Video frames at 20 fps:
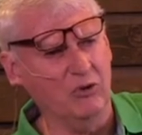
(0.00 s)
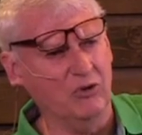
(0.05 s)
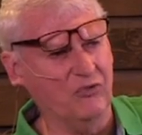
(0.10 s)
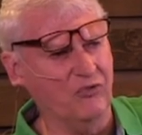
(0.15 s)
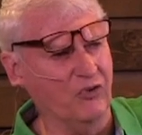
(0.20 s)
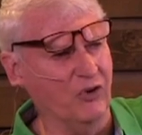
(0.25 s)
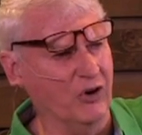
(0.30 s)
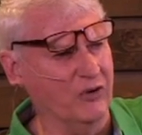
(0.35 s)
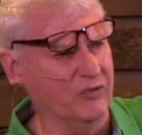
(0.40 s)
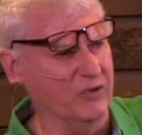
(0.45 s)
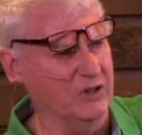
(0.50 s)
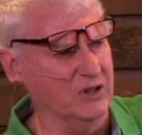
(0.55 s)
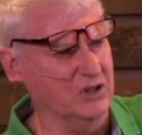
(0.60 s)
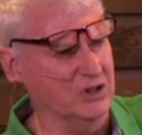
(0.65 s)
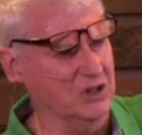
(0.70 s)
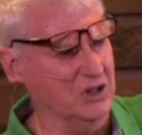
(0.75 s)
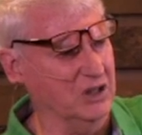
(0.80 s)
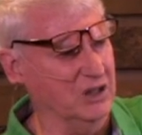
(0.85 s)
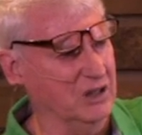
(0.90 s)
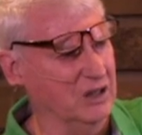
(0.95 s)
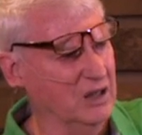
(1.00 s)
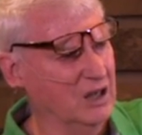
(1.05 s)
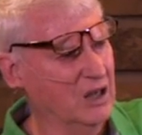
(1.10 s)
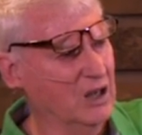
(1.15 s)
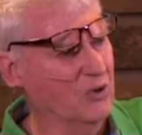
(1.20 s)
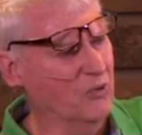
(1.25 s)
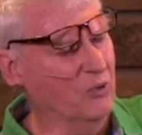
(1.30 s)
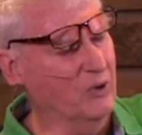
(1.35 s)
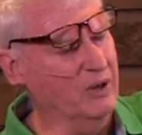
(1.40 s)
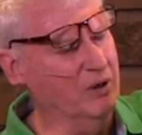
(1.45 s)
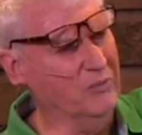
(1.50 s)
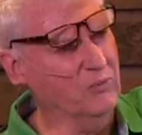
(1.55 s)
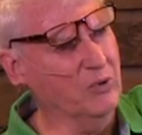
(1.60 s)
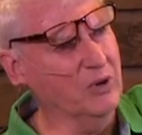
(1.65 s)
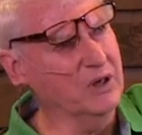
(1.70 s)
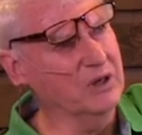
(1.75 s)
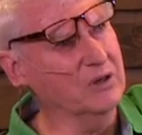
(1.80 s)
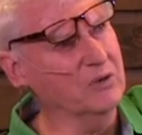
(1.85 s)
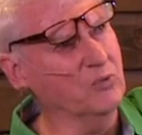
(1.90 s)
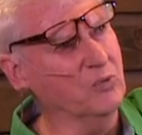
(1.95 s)
with fervency, when
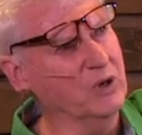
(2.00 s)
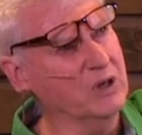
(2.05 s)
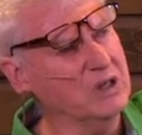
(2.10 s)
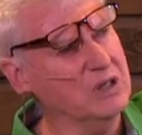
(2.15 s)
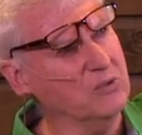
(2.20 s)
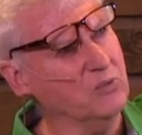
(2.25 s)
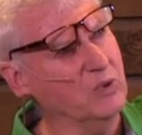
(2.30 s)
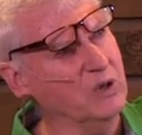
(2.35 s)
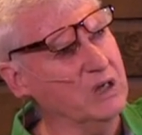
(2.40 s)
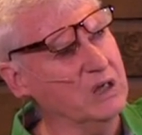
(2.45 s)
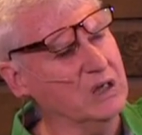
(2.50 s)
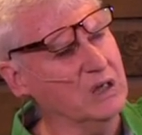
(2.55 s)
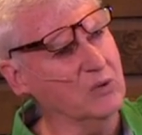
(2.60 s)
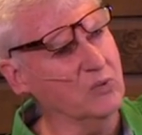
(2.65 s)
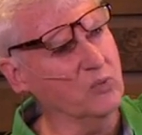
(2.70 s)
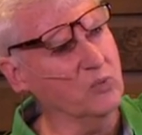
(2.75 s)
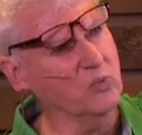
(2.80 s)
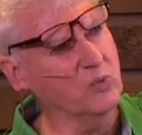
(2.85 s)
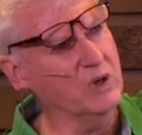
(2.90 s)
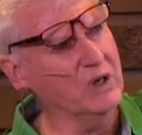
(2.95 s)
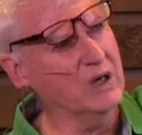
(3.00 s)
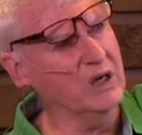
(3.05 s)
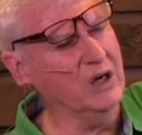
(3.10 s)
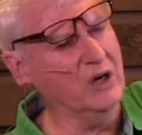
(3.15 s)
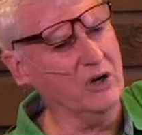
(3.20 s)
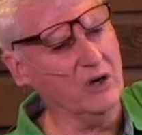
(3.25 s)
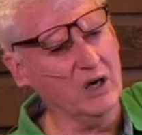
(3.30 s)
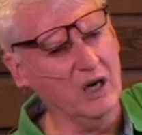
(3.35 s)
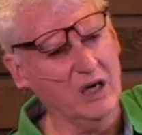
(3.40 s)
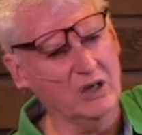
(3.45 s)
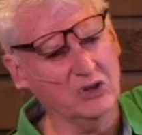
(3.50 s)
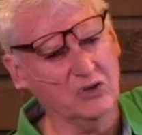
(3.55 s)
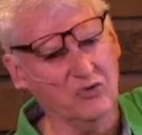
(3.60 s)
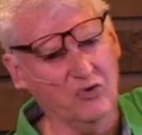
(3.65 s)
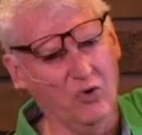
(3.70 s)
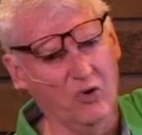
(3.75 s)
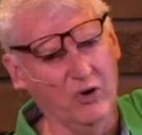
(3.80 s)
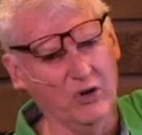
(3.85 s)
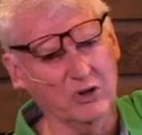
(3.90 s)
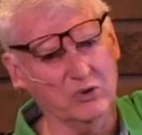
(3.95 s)
we hear God's
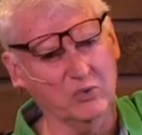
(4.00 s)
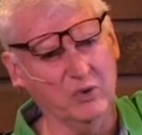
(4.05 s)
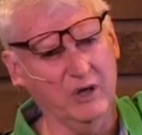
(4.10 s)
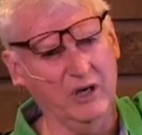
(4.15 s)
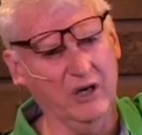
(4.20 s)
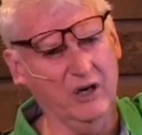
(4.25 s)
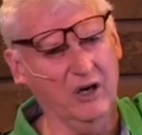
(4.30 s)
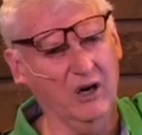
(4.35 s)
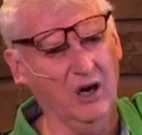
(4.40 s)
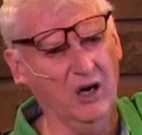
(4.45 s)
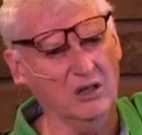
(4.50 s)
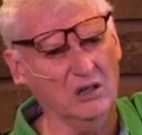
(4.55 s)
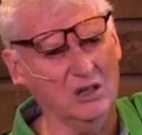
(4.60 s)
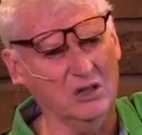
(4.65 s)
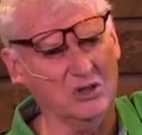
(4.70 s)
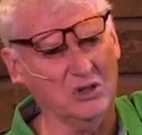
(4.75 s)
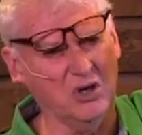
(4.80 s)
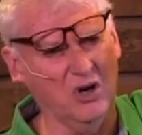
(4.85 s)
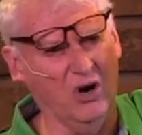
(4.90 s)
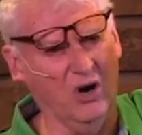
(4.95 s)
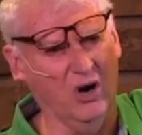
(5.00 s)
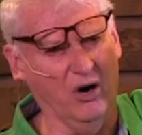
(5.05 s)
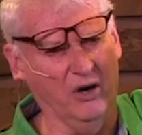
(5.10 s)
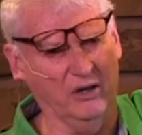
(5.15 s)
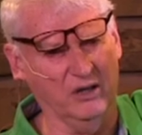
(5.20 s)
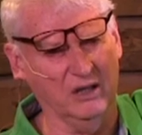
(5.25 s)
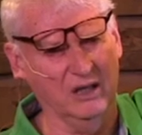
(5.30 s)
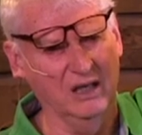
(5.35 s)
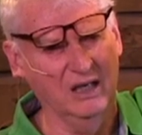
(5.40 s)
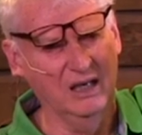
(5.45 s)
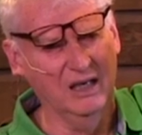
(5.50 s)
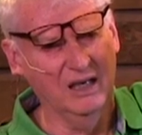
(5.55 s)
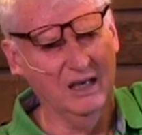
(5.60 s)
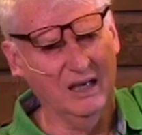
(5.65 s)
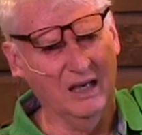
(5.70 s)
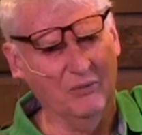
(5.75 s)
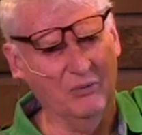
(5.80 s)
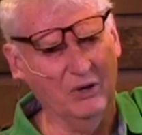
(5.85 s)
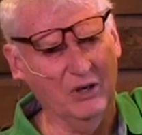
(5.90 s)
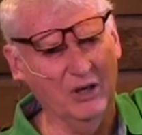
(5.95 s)
voice, we hear His heart,
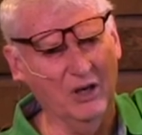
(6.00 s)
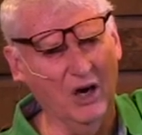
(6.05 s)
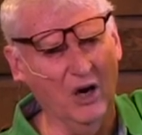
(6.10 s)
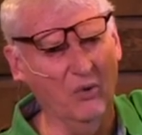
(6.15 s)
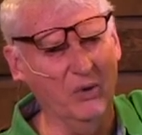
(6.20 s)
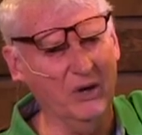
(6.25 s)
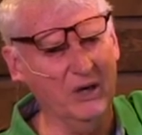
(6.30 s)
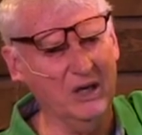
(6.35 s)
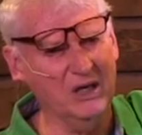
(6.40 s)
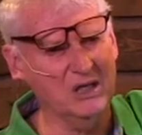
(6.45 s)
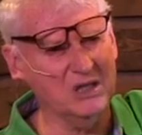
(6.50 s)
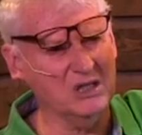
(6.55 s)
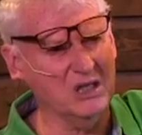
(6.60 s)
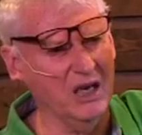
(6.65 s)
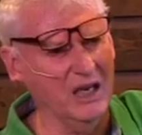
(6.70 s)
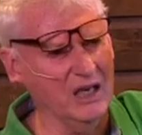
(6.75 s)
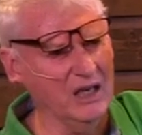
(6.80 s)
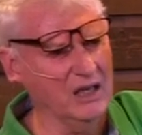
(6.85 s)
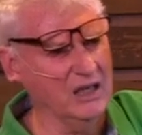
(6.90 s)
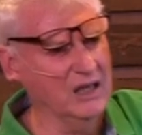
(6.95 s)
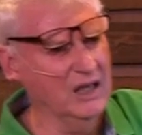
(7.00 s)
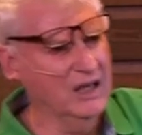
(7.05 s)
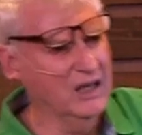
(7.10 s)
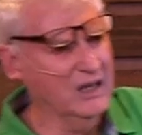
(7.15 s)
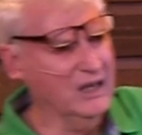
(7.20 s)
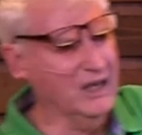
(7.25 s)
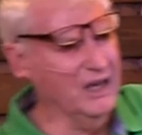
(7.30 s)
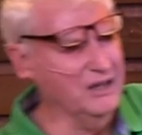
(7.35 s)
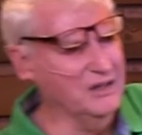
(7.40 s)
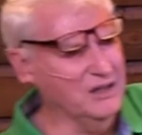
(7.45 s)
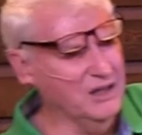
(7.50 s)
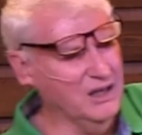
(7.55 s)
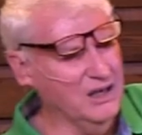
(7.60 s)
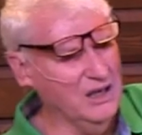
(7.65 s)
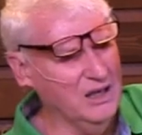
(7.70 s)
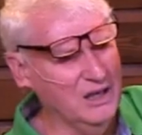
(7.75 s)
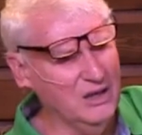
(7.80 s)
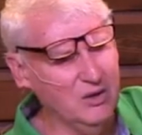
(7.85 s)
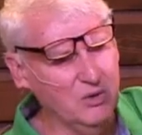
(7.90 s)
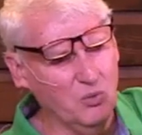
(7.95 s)
and we know what He's saying, and
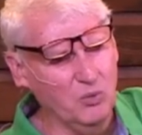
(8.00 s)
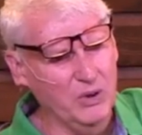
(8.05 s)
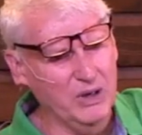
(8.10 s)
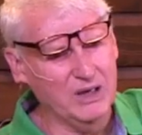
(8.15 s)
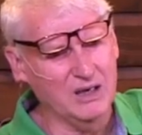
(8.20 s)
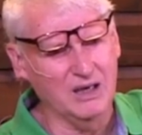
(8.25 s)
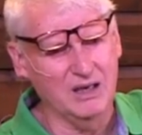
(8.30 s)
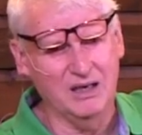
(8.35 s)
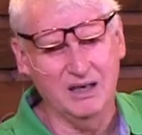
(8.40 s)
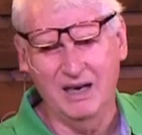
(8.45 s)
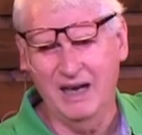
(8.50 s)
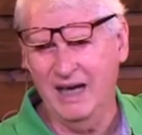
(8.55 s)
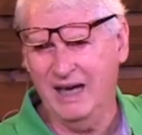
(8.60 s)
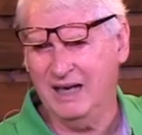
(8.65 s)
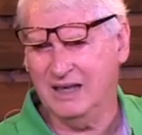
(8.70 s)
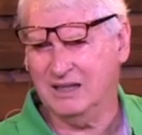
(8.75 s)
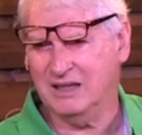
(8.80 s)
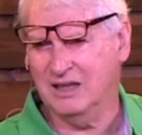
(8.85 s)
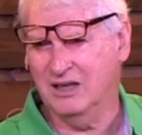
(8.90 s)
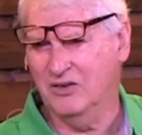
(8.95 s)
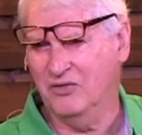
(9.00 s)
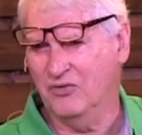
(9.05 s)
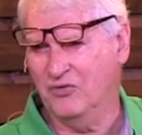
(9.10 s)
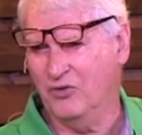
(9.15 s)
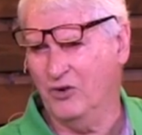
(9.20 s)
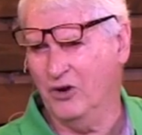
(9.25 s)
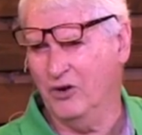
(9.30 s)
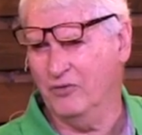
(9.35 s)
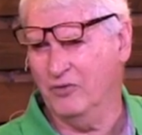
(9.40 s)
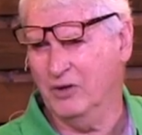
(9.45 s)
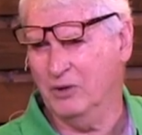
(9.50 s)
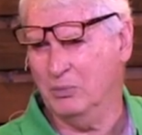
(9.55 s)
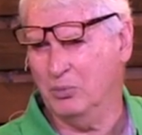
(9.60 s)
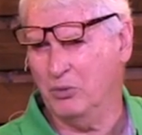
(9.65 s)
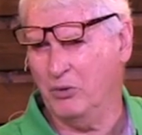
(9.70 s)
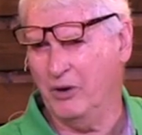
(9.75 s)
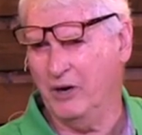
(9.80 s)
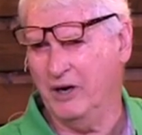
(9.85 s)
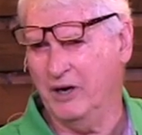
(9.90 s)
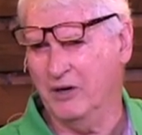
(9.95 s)
then we connect in fervent
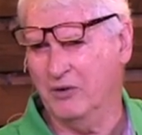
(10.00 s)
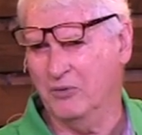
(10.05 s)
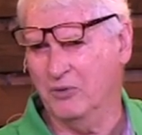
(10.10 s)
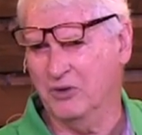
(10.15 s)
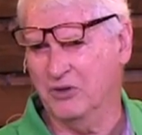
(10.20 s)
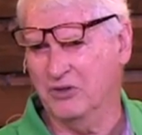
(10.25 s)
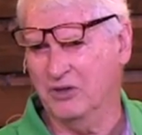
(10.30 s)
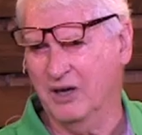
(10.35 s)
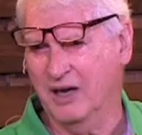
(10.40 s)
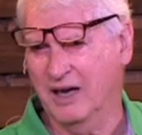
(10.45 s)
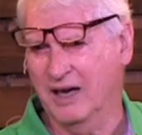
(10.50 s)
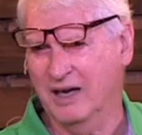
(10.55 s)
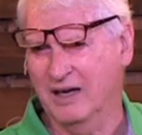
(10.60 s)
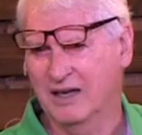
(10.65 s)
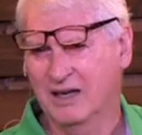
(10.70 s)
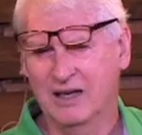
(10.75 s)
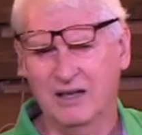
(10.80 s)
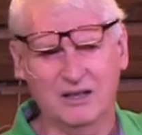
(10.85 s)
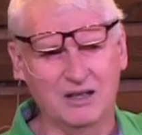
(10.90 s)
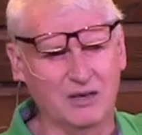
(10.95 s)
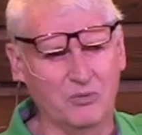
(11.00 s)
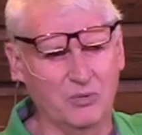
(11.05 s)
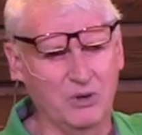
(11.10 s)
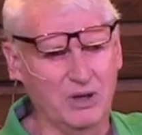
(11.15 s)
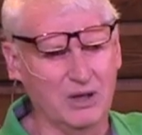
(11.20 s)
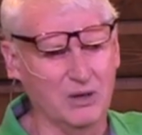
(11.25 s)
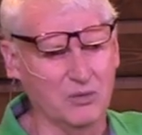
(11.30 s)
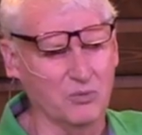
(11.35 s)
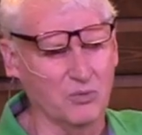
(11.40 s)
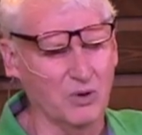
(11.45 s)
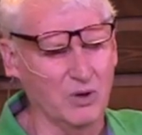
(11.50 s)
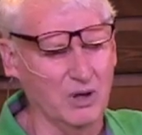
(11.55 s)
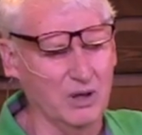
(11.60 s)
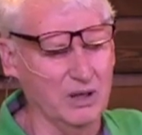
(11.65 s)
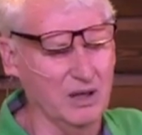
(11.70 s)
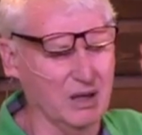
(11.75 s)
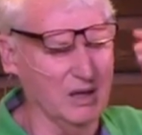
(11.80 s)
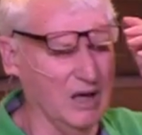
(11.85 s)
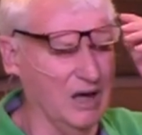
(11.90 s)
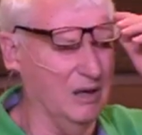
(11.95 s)
prayer with that, then we can
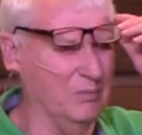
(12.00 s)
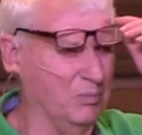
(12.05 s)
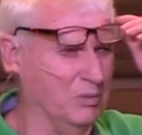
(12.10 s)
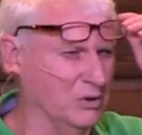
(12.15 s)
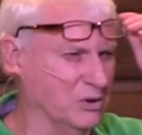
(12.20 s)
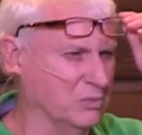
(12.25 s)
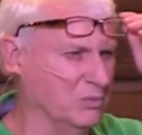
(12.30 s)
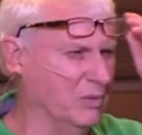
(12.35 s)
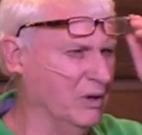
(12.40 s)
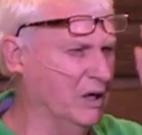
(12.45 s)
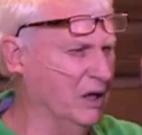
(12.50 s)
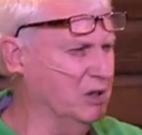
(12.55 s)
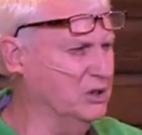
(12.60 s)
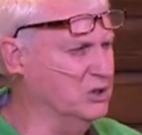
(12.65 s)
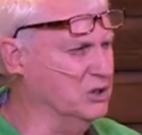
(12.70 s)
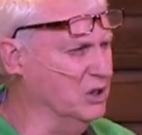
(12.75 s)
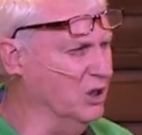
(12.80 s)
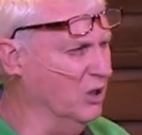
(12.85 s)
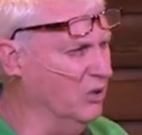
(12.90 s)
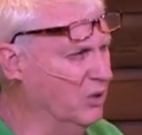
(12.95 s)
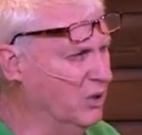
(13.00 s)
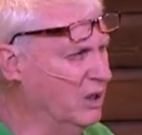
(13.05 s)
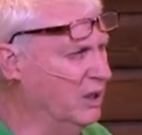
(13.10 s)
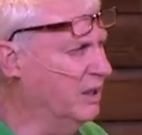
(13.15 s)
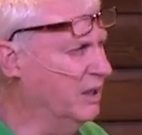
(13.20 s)
really accomplish much. So,